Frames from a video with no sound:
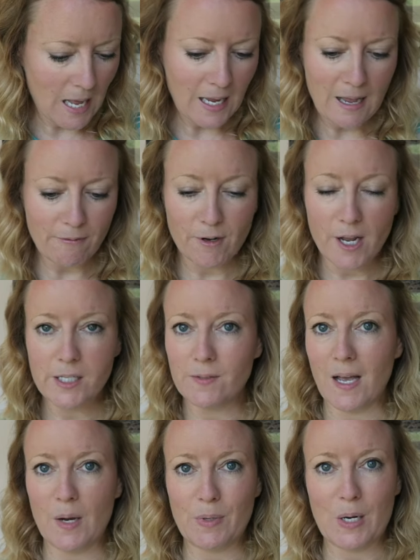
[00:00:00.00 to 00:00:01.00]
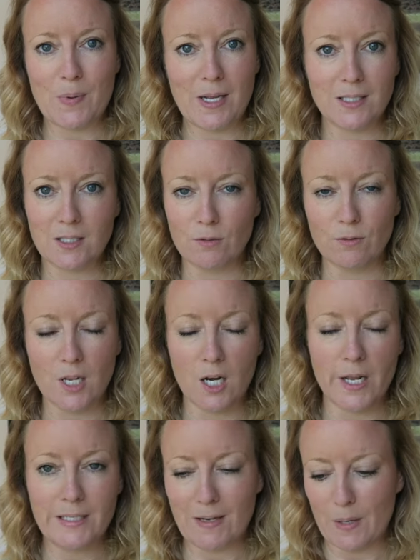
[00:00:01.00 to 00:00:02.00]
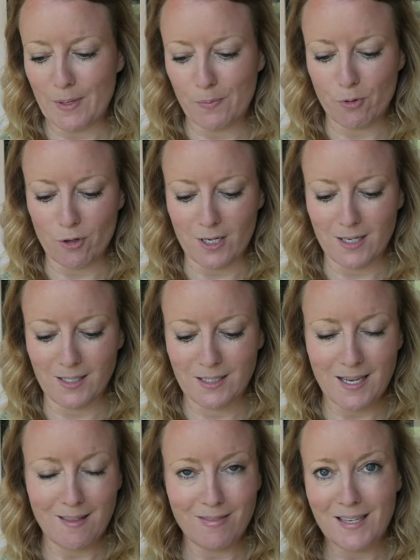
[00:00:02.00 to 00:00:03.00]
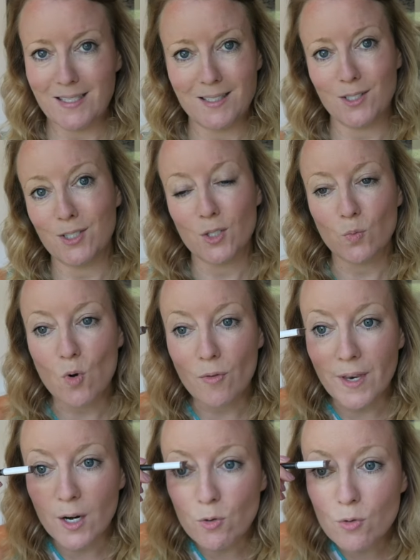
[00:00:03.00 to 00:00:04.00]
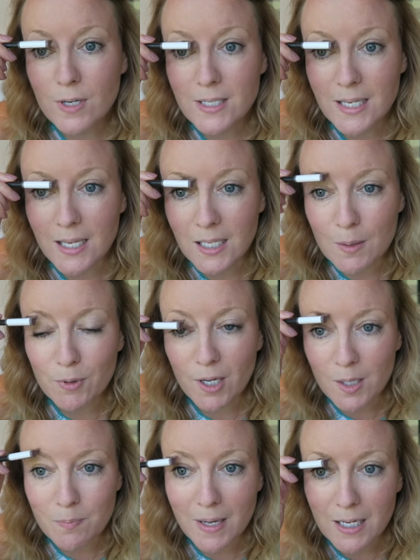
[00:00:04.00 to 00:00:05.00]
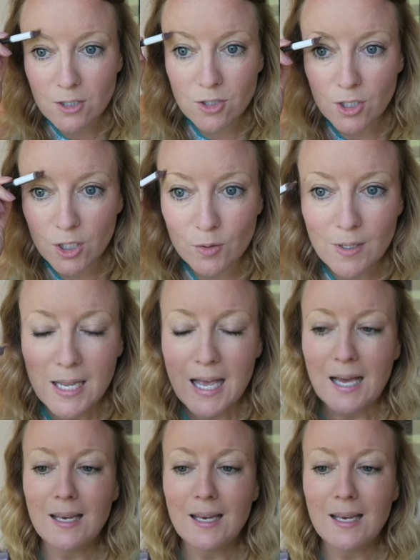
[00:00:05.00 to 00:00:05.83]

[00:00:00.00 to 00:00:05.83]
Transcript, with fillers: I have loads of eyebrow pencils and loads of eyebrow products and this is just the one that I always end up going back to.